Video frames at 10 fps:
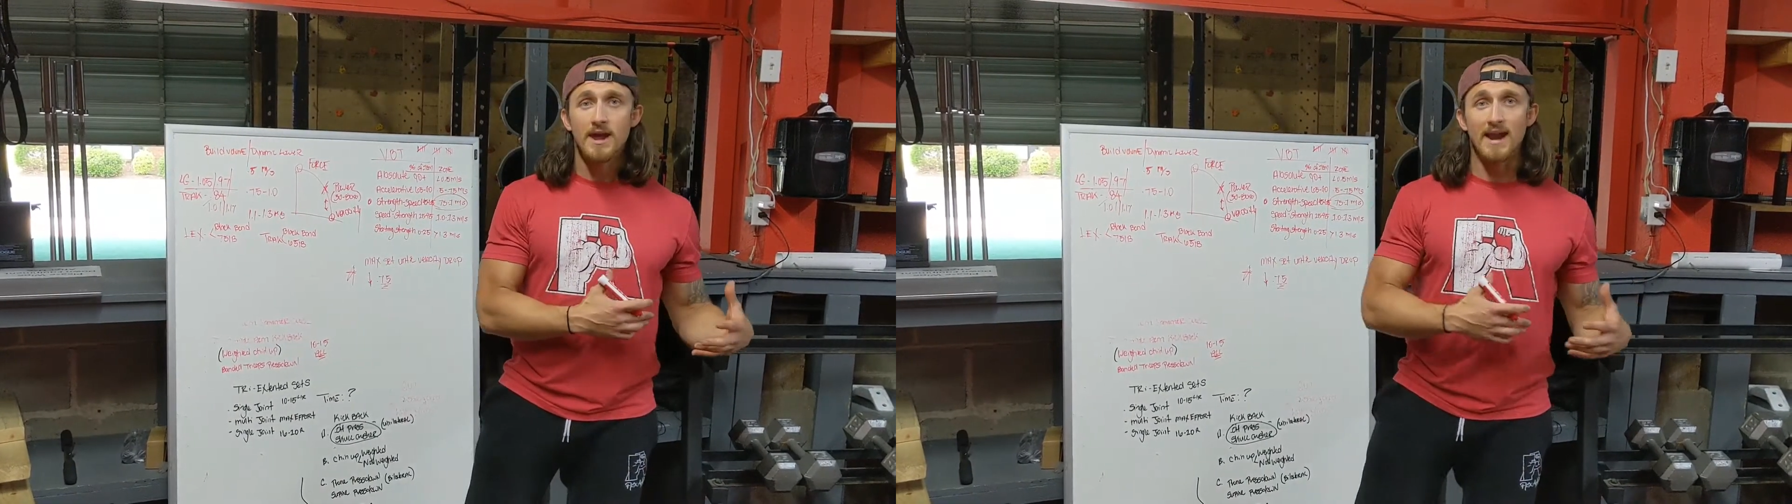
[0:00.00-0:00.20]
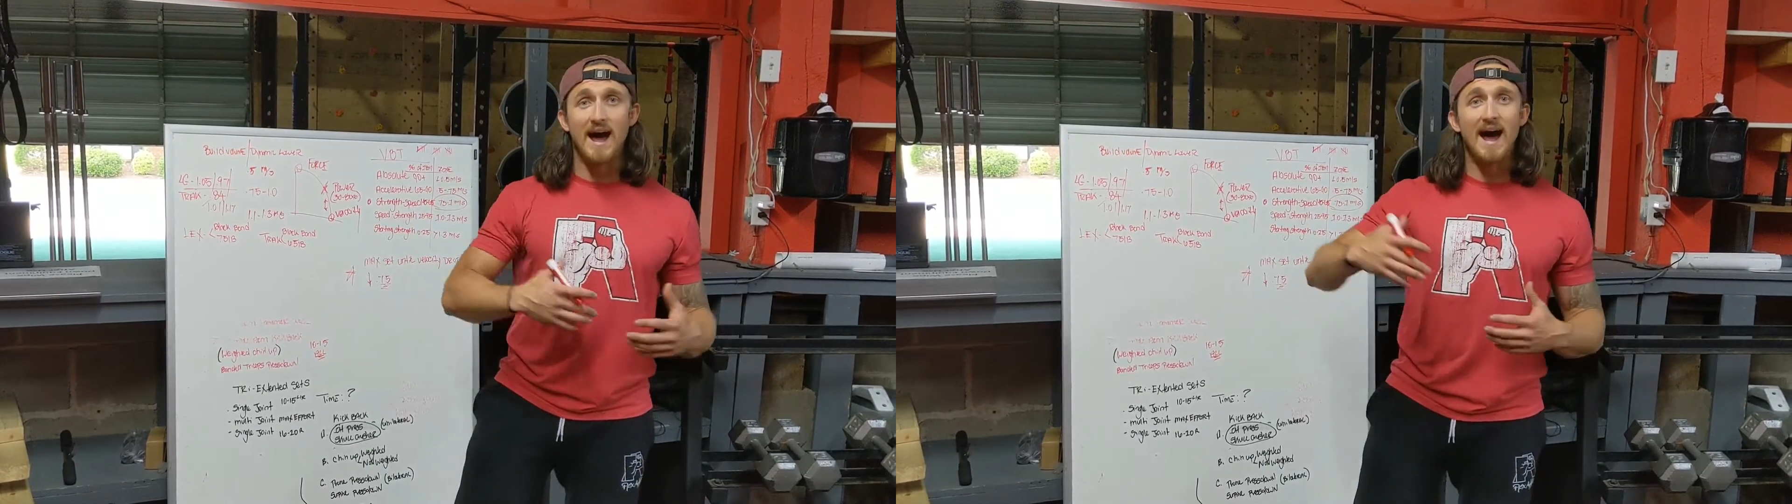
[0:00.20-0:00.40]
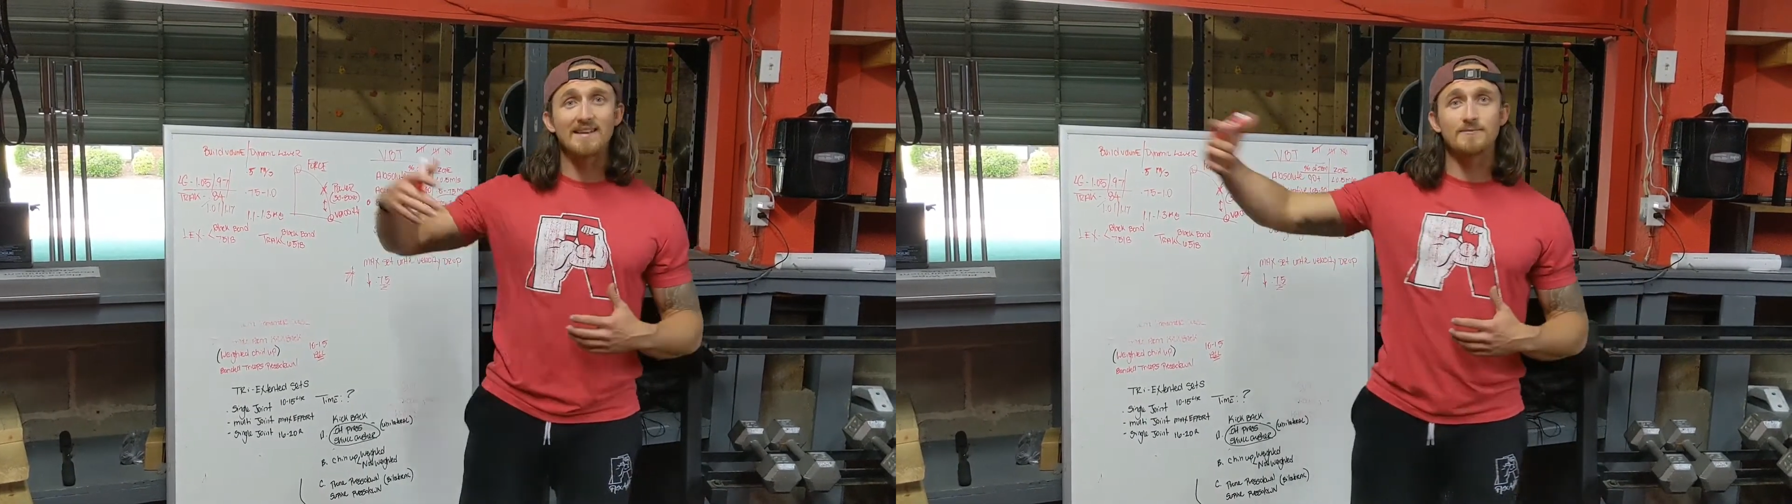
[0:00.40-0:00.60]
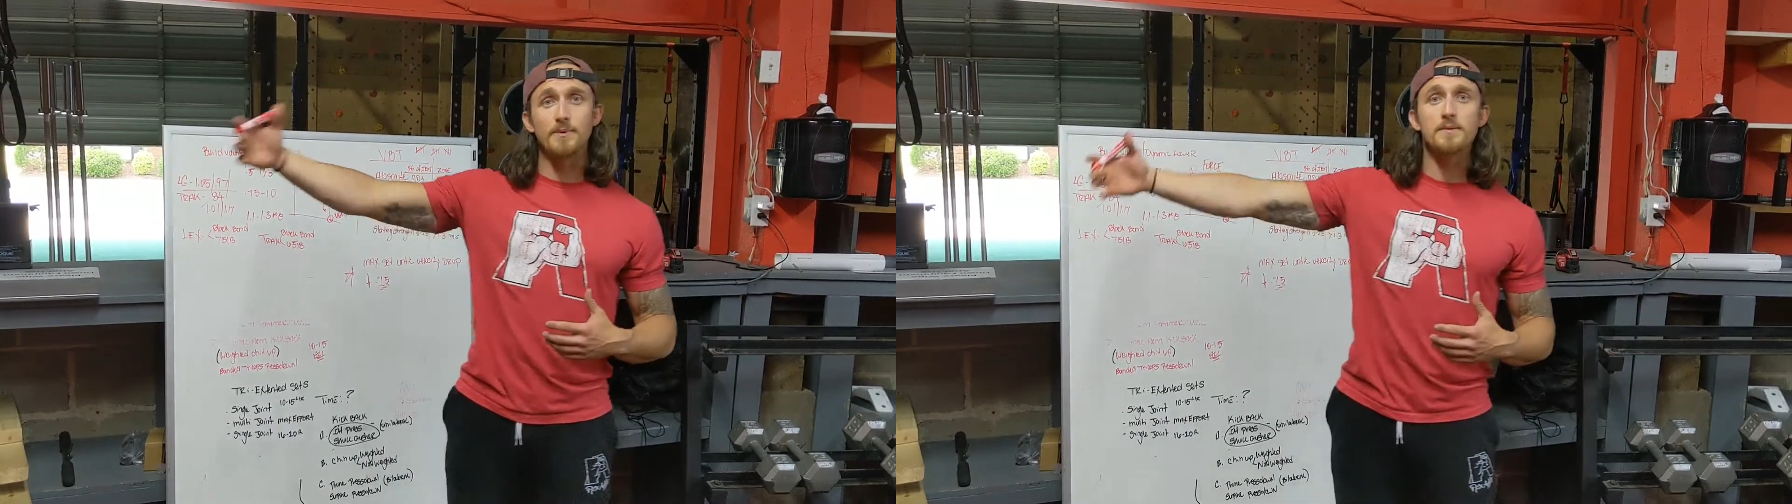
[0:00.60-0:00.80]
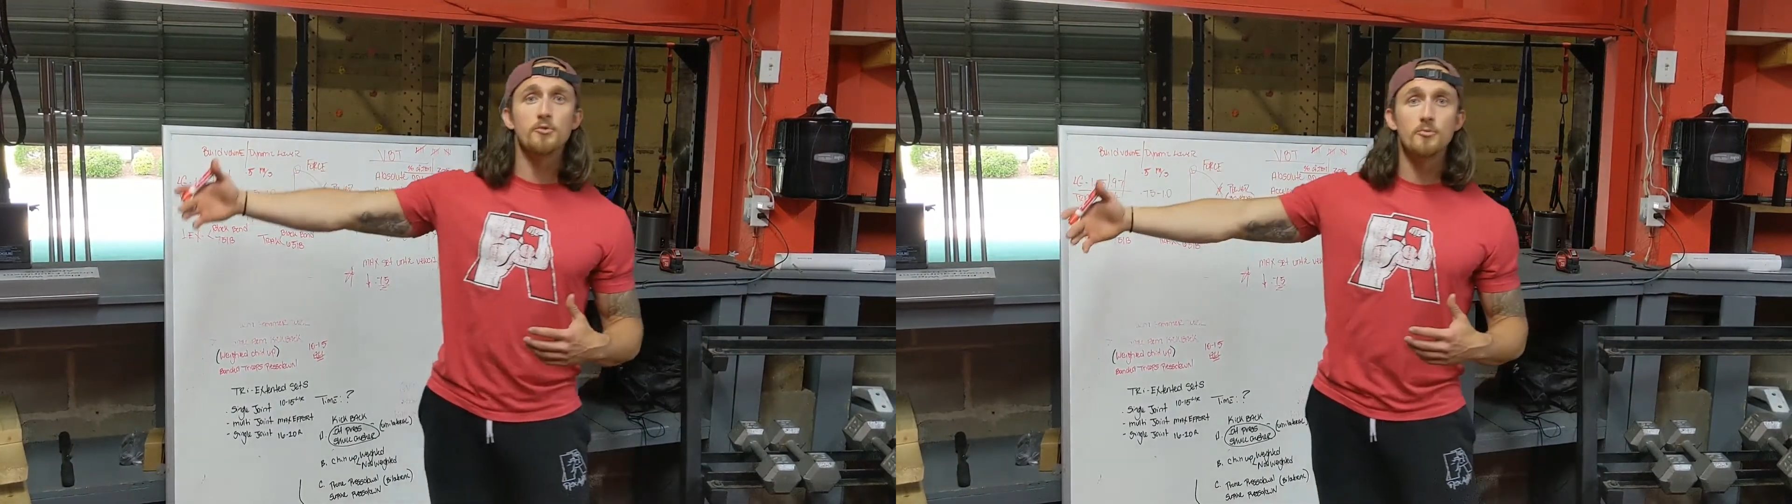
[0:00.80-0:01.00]
and a high
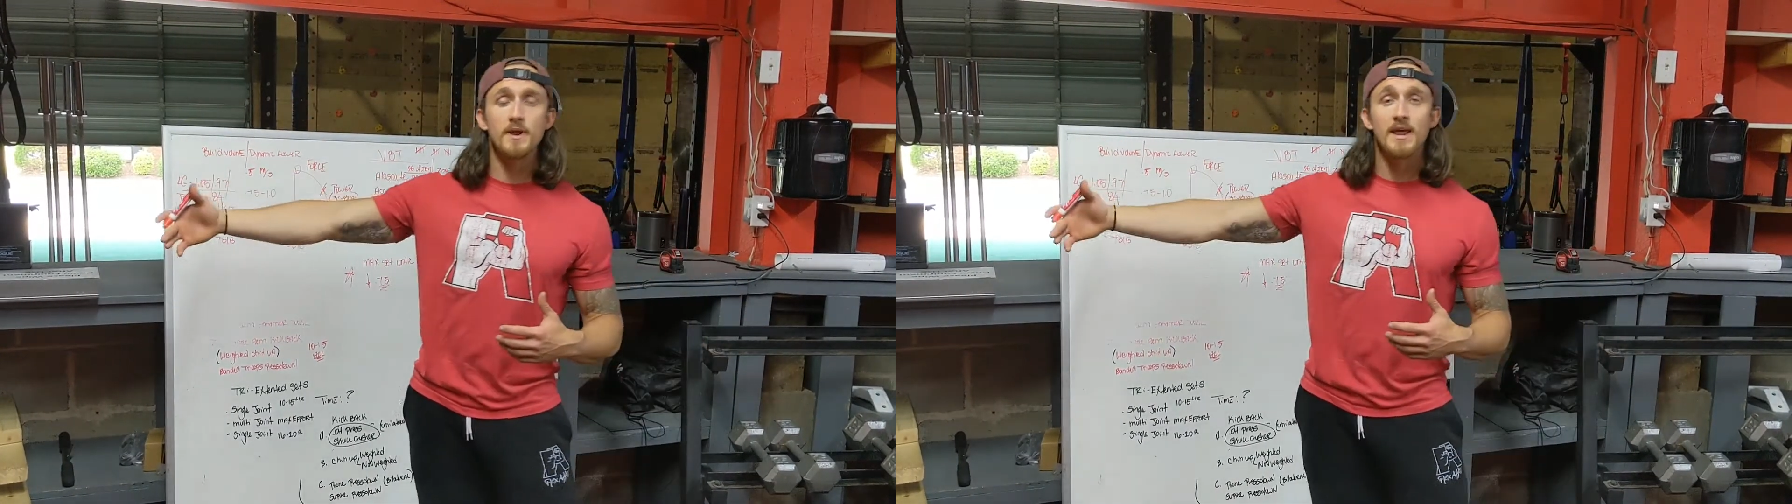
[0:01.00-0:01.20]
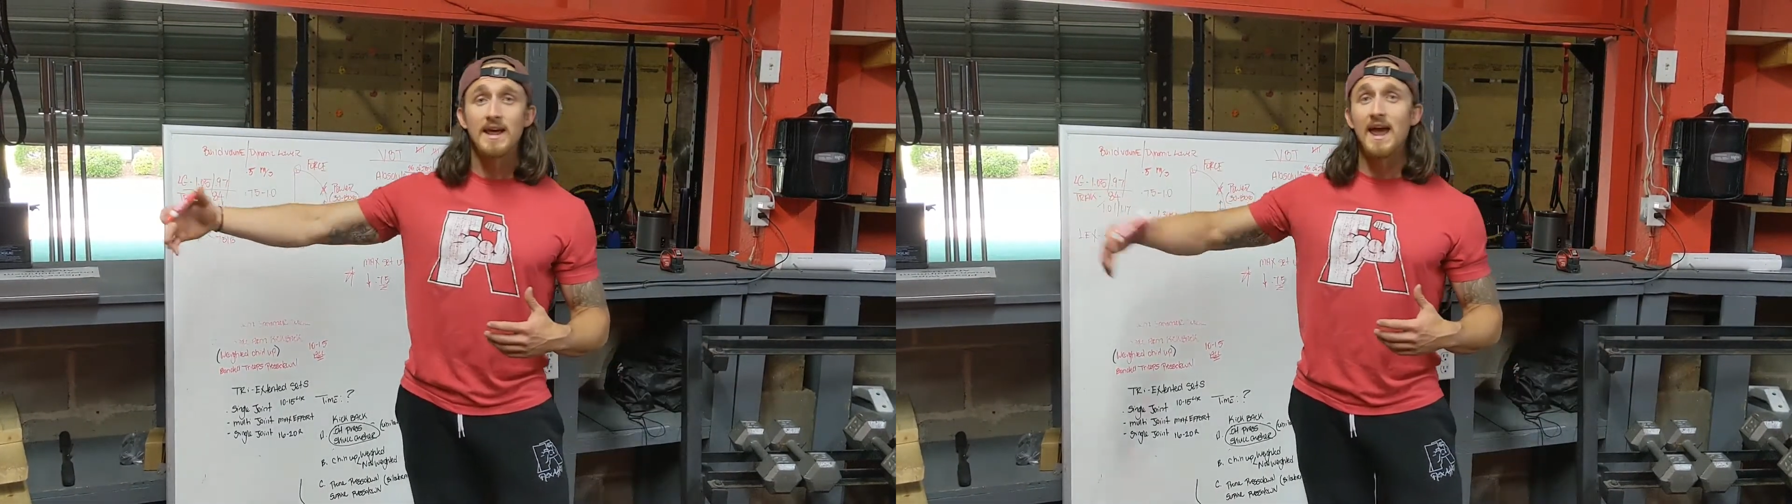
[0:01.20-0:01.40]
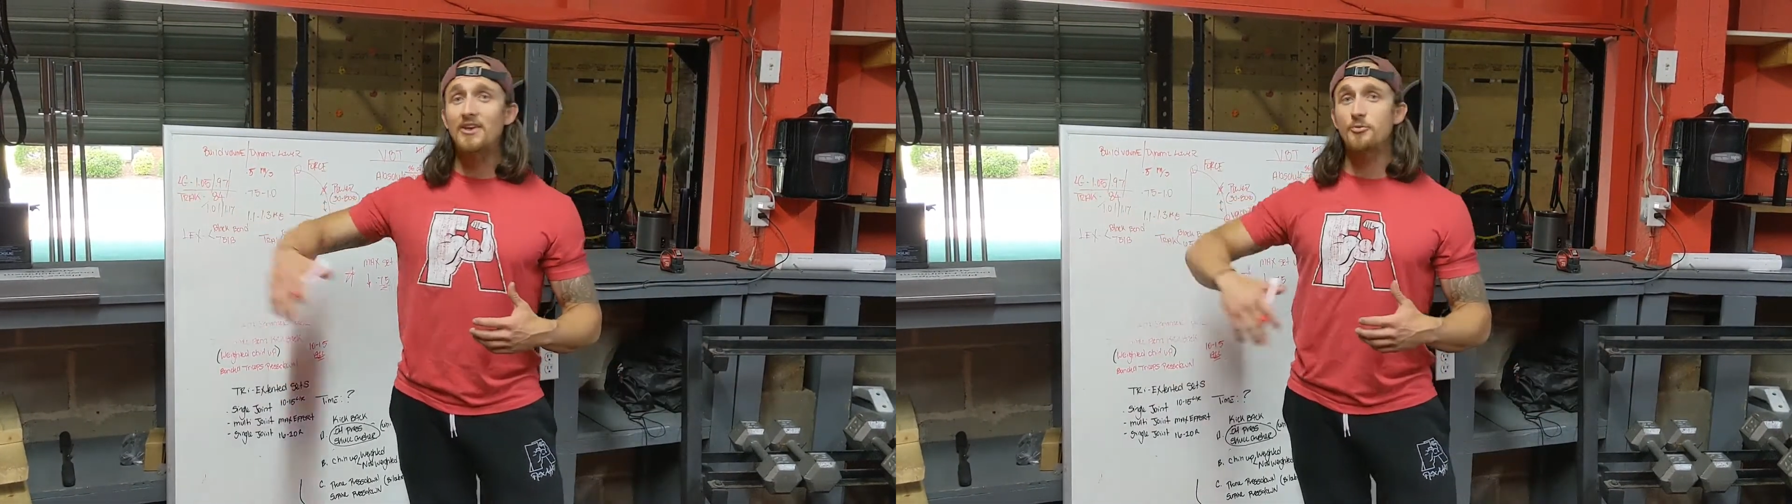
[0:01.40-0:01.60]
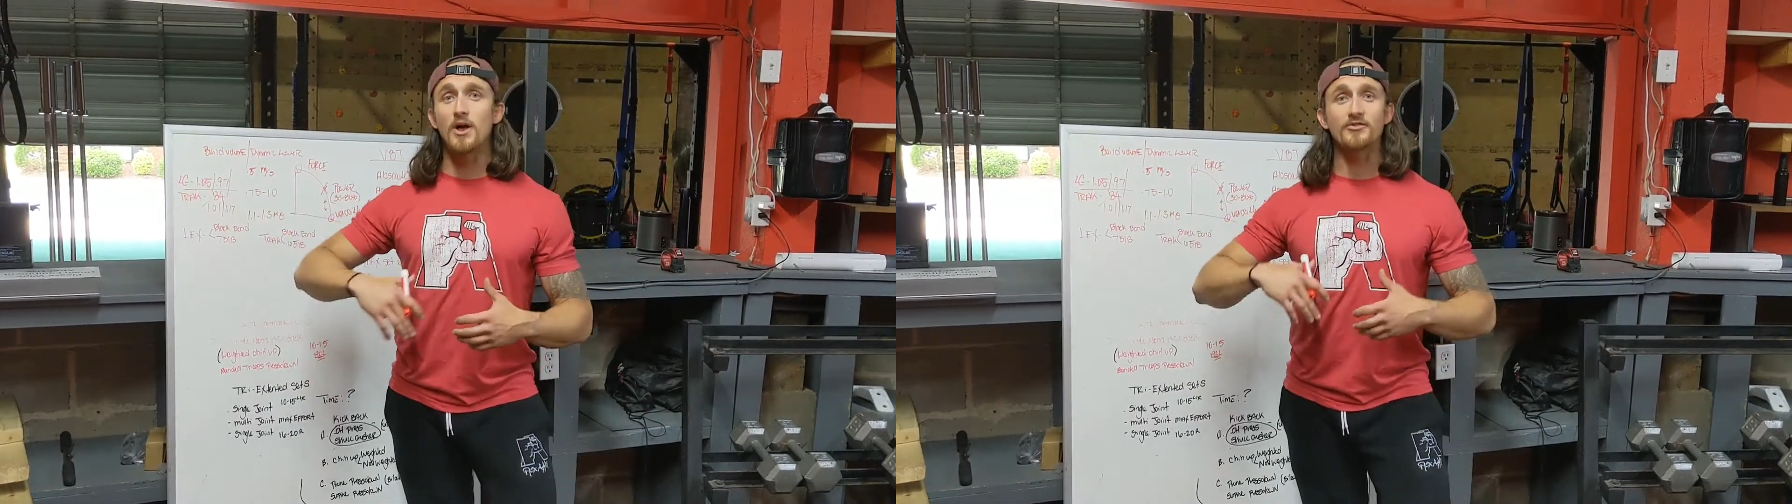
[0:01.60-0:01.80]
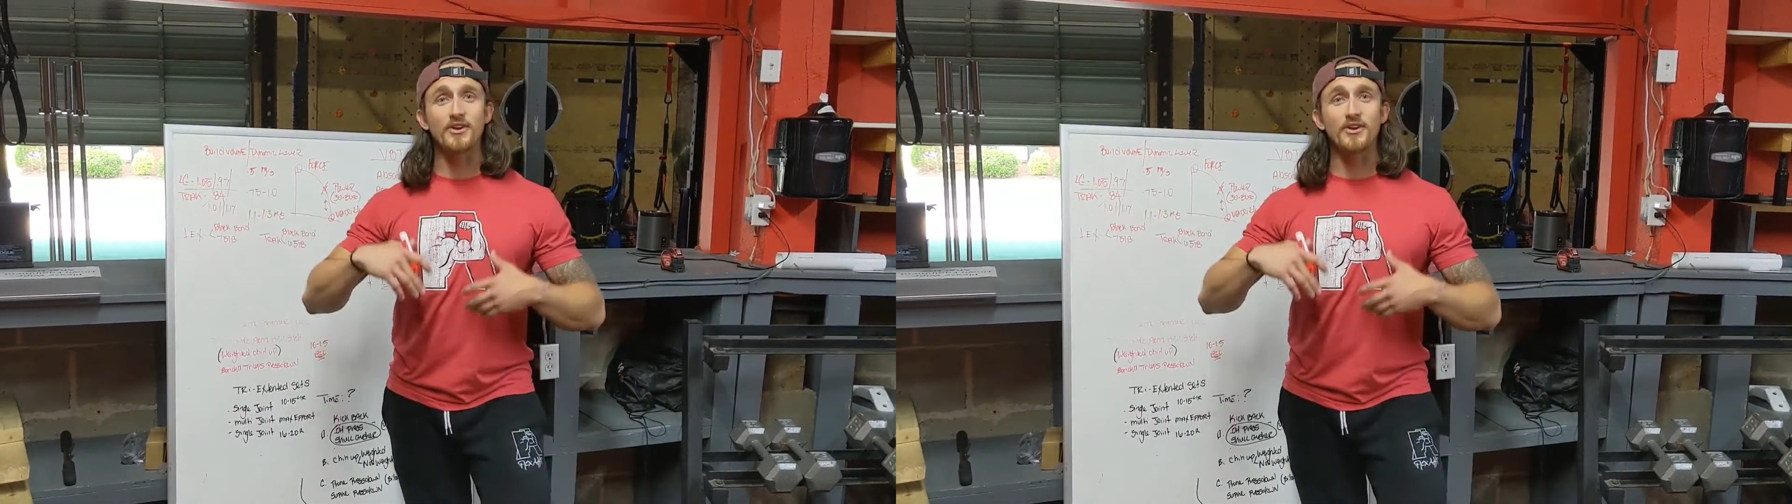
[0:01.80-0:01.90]
speed movement as well